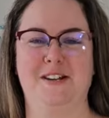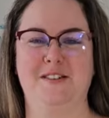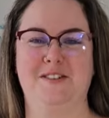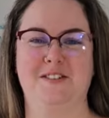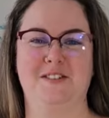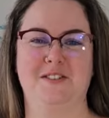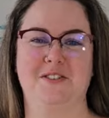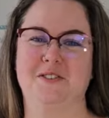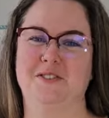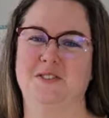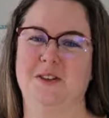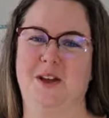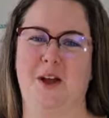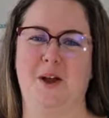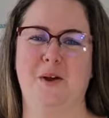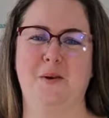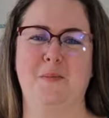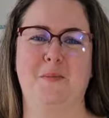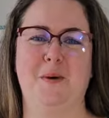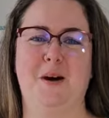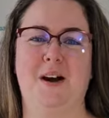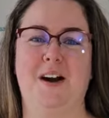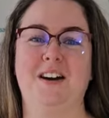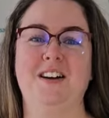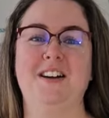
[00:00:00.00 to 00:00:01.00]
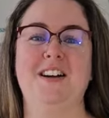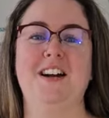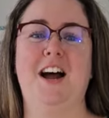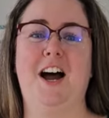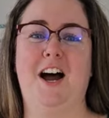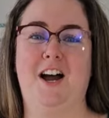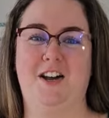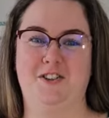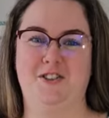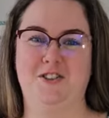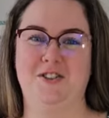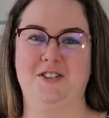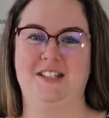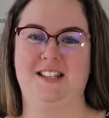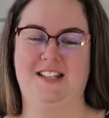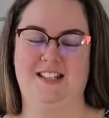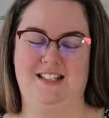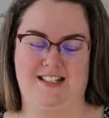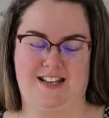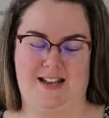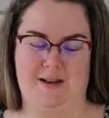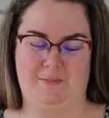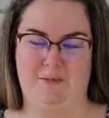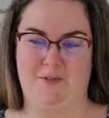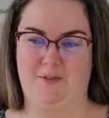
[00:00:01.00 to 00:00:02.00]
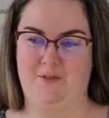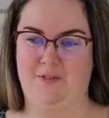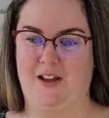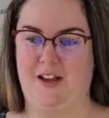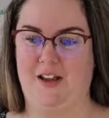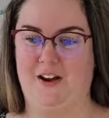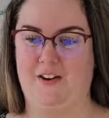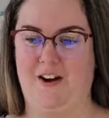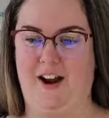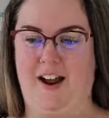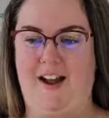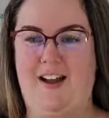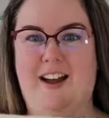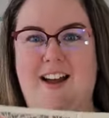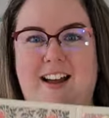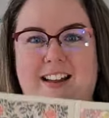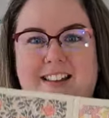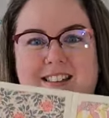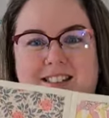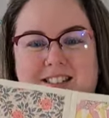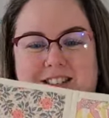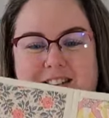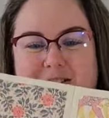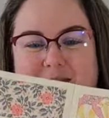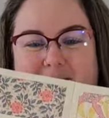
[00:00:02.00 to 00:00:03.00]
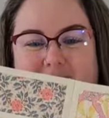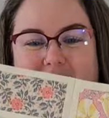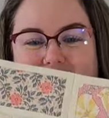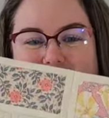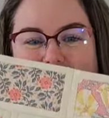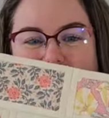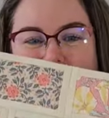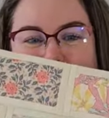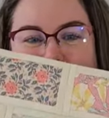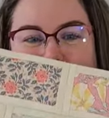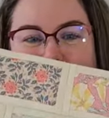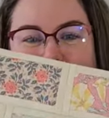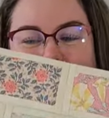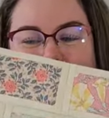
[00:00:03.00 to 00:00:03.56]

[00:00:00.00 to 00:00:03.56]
to sew, but I just need to get my finger out and do that.